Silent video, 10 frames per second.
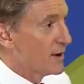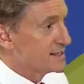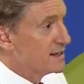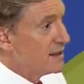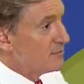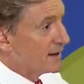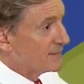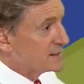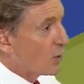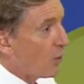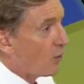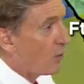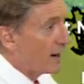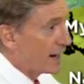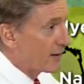West. But this
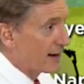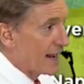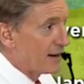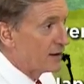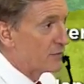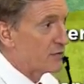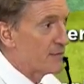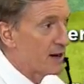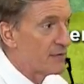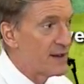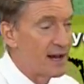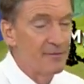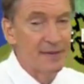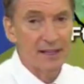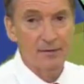whole area out here through Marathon,
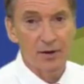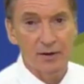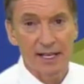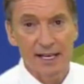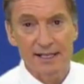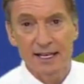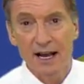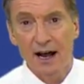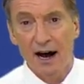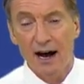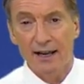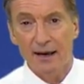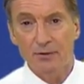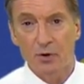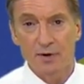the Middle Keys, on
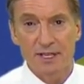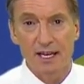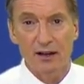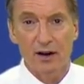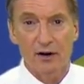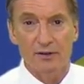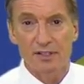up towards Key Largo,